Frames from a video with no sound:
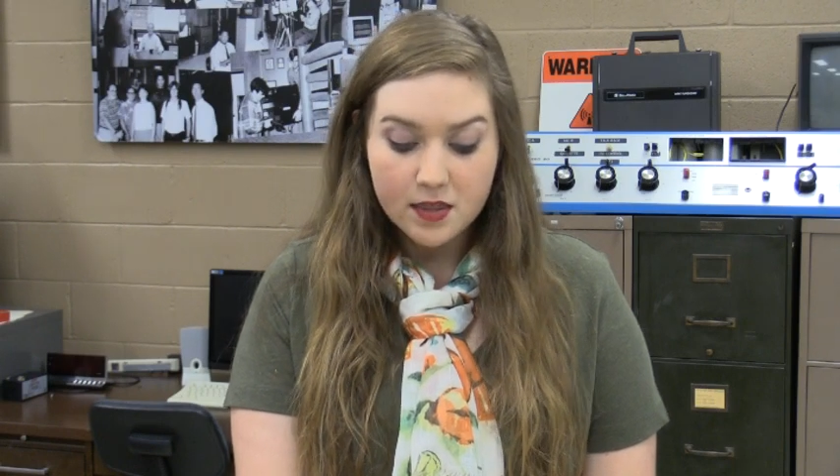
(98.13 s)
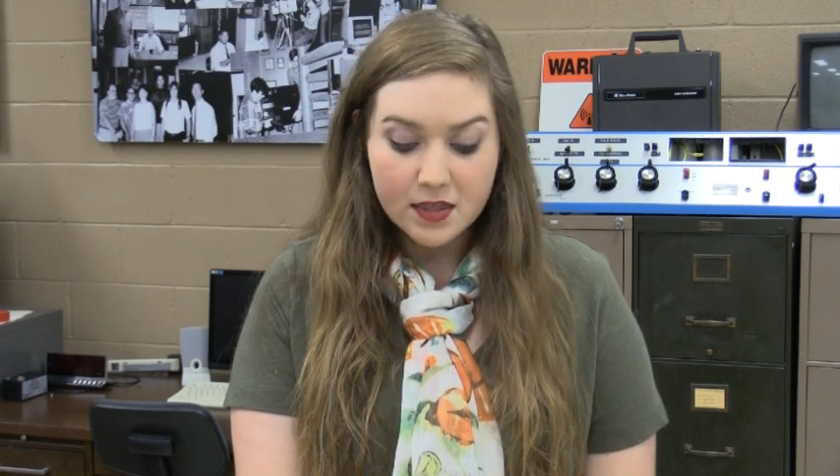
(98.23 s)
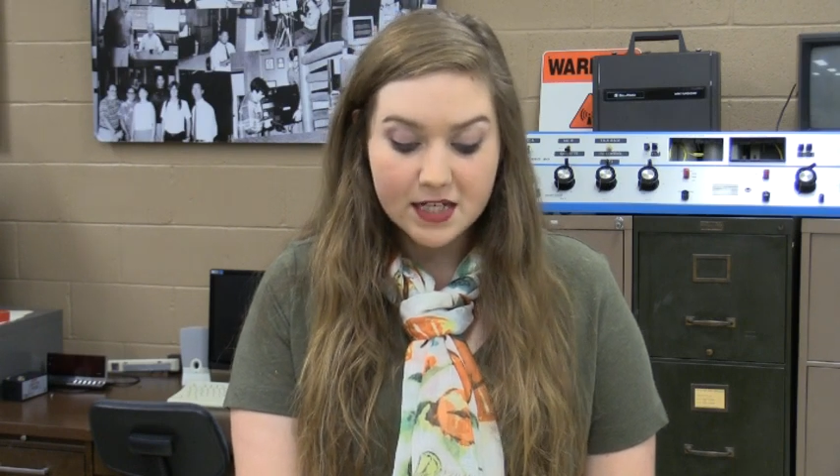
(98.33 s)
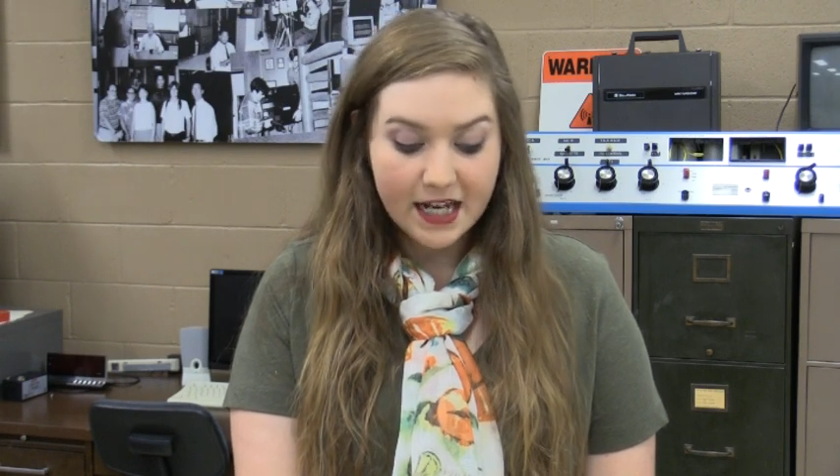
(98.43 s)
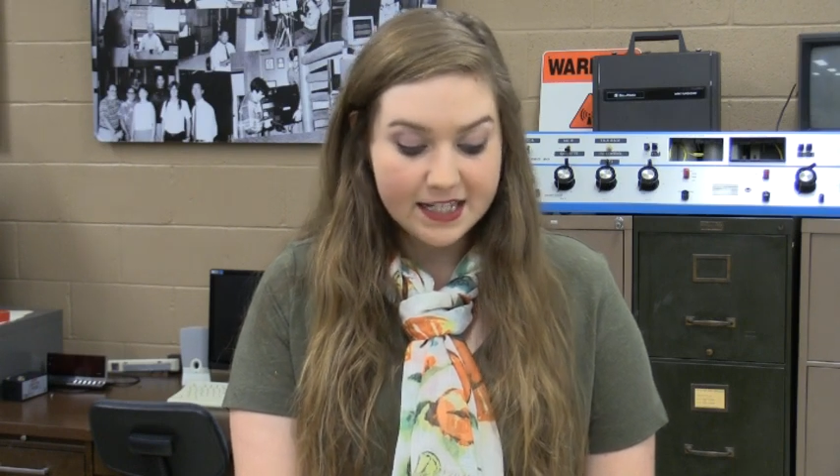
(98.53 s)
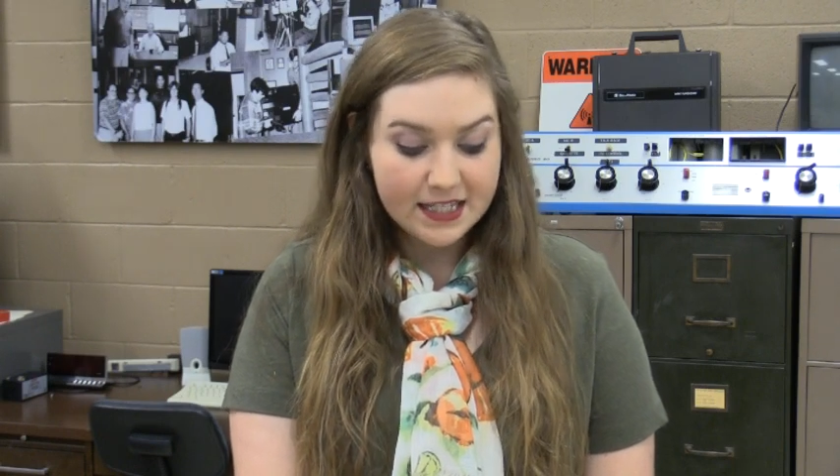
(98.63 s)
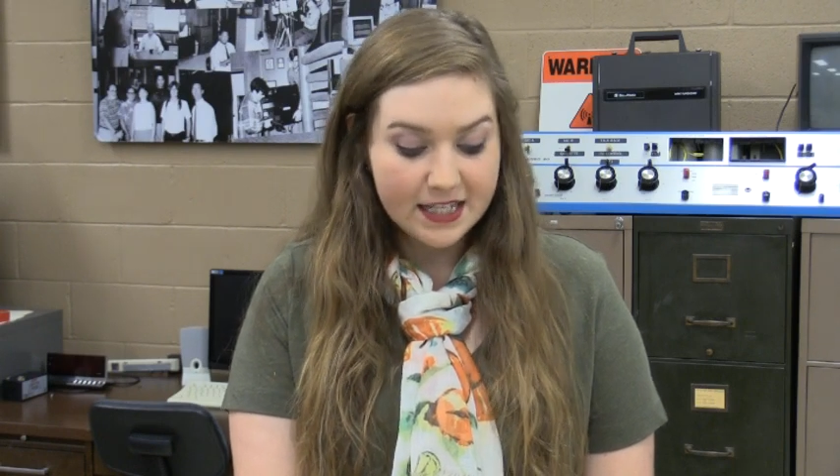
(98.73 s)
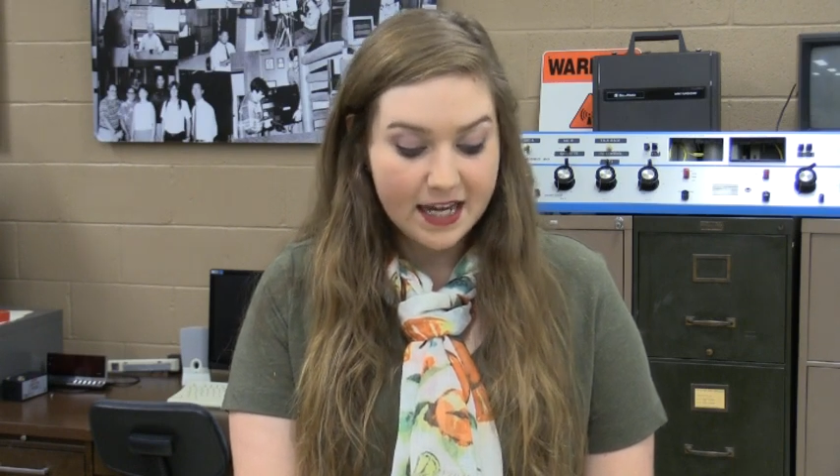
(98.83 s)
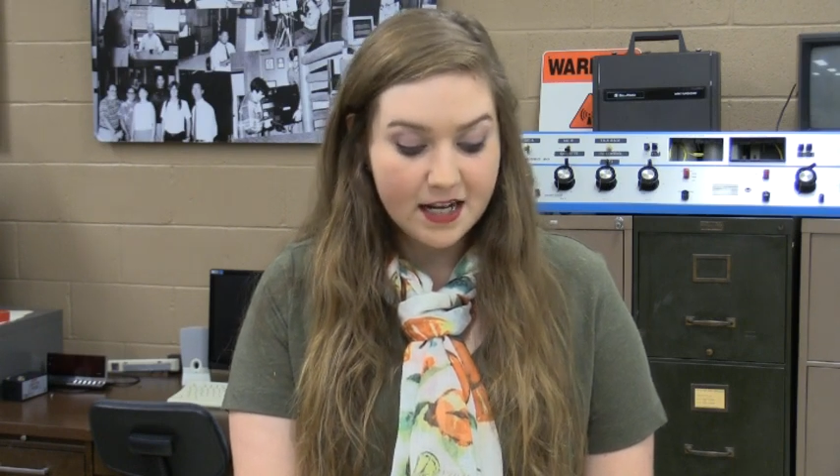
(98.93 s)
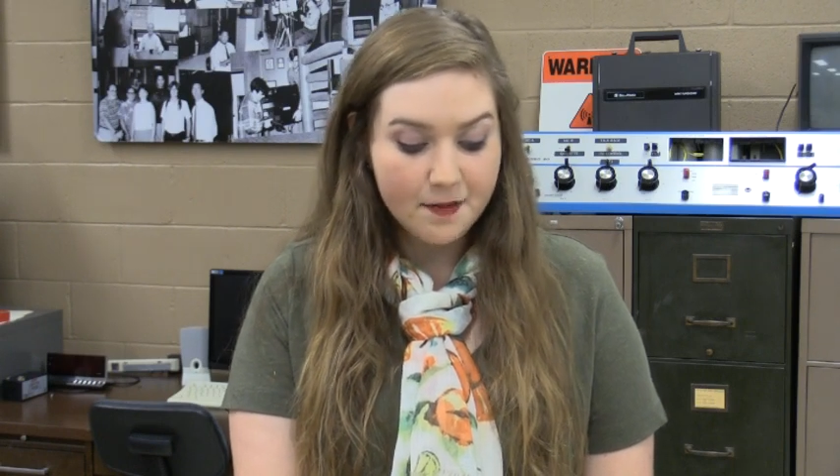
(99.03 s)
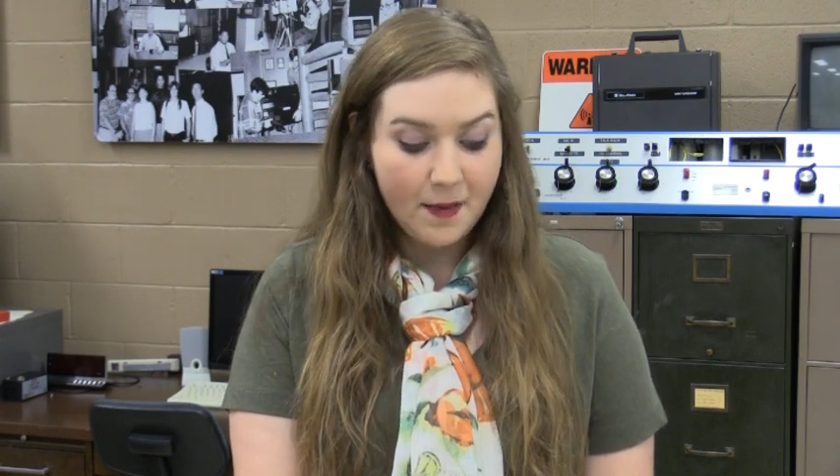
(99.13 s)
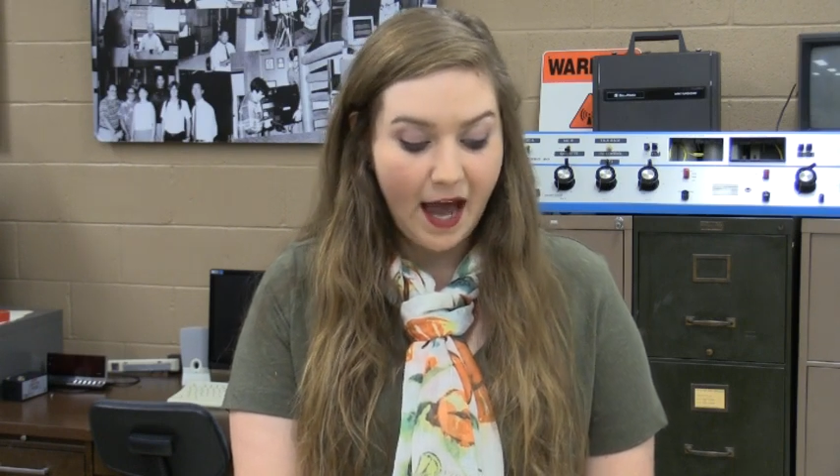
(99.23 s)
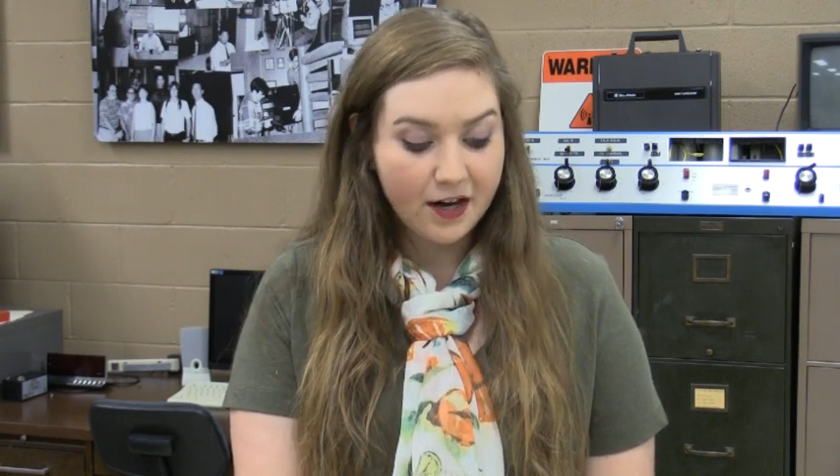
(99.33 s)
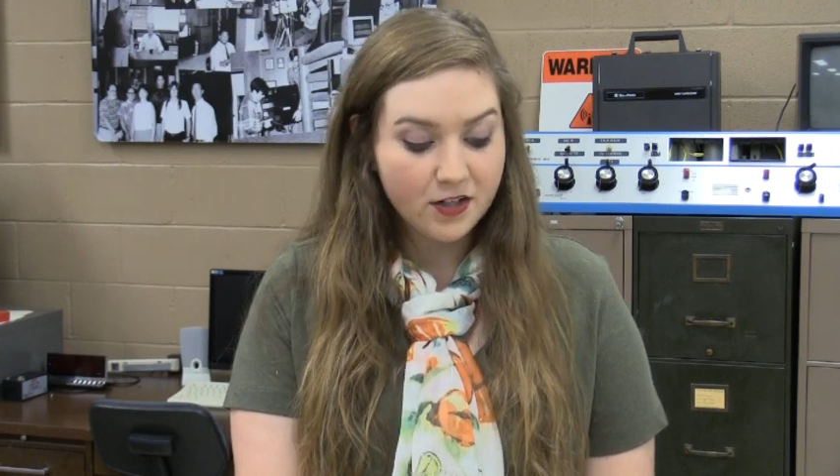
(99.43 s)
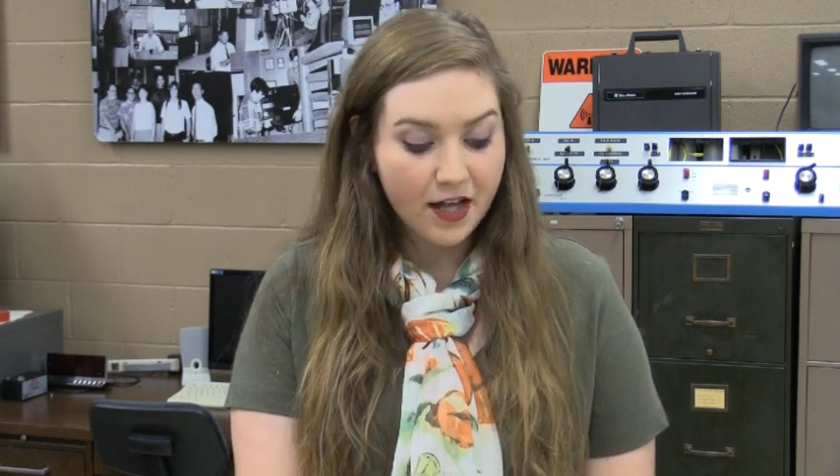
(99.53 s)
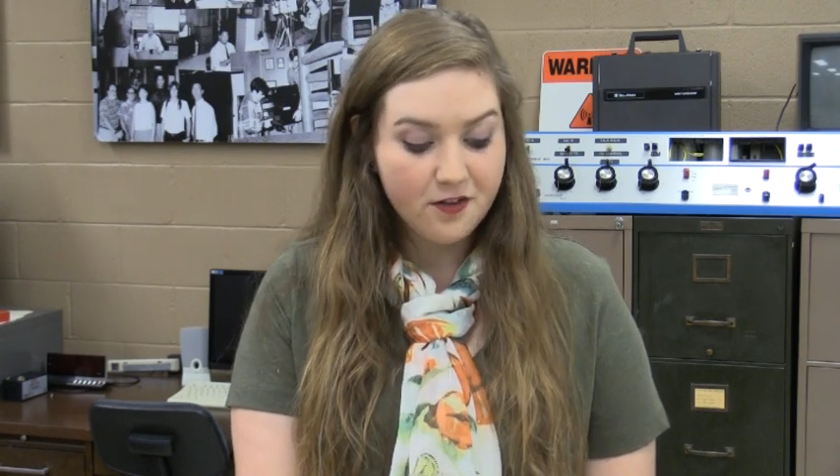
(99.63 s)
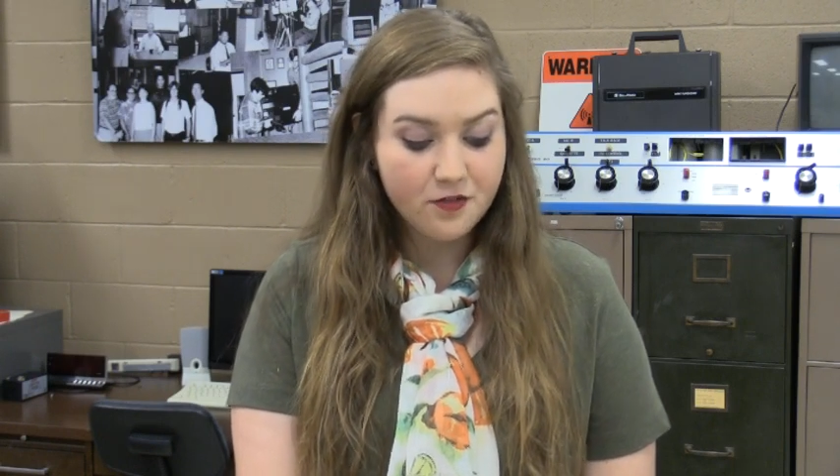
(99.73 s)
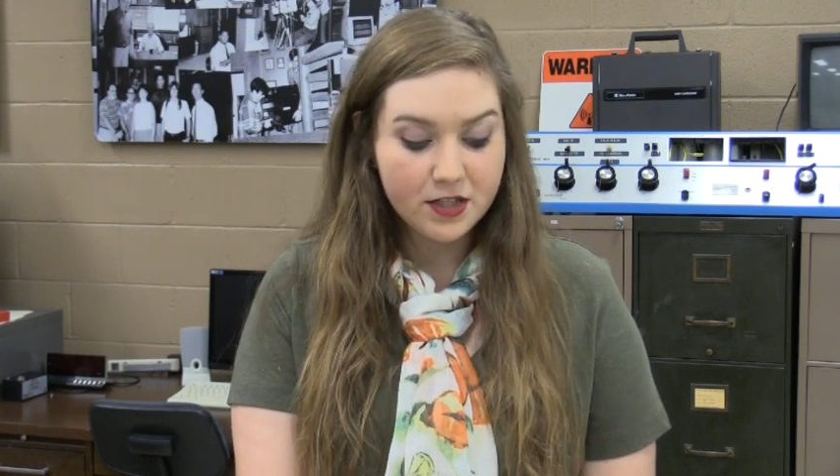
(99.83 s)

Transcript: The Texas A&M AgriLife